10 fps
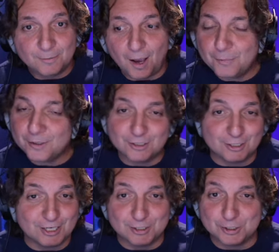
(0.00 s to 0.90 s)
I'm going to
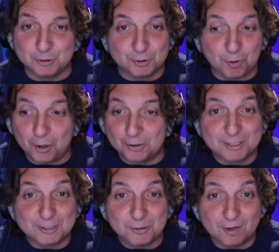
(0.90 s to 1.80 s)
suggest to you
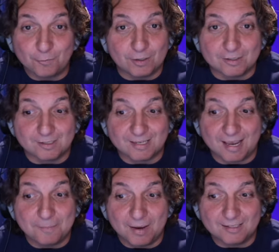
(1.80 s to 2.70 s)
strongly it's no different. It's the
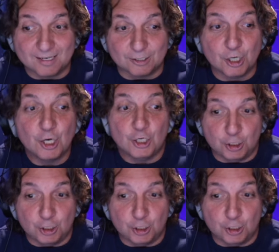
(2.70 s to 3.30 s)
same message.